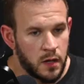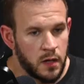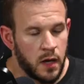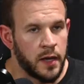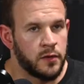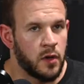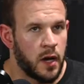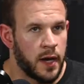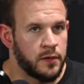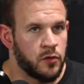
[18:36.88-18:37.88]
I
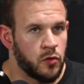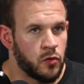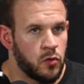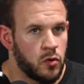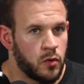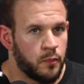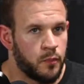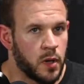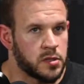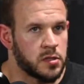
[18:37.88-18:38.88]
do.
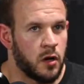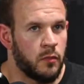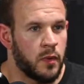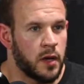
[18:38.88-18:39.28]
But some